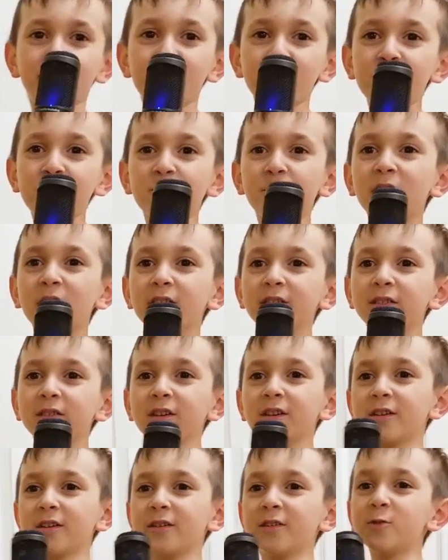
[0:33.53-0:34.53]
you want a
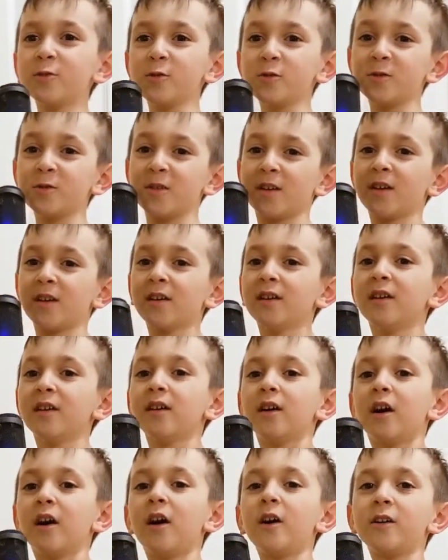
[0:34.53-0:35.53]
good
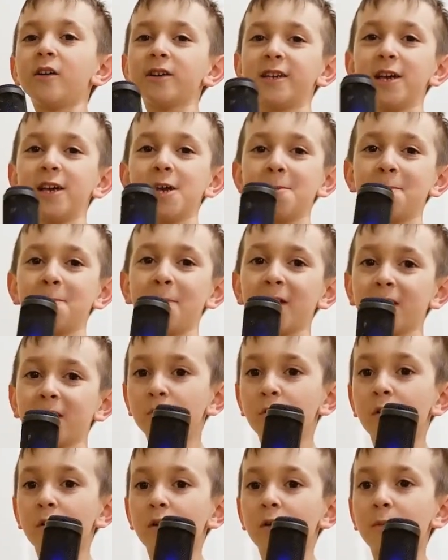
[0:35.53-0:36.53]
hockey pick
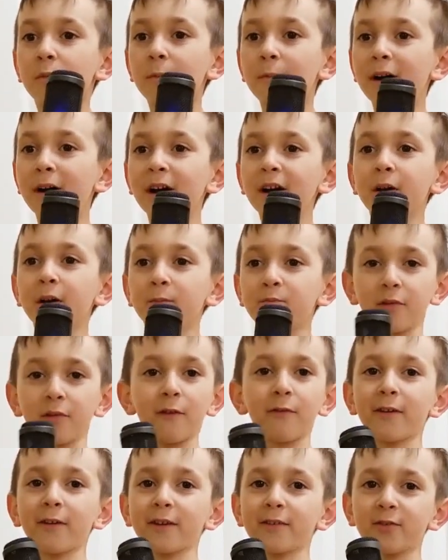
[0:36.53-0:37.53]
by
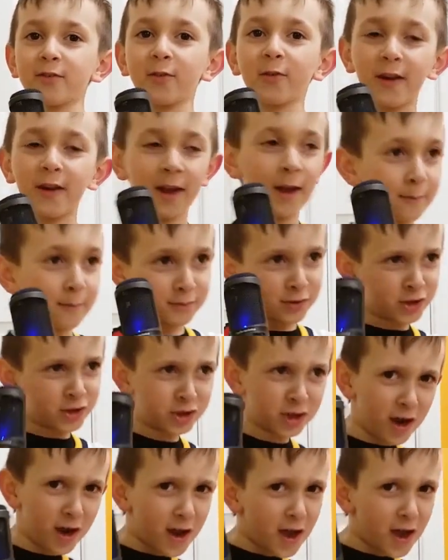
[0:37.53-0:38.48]
Professor MJ?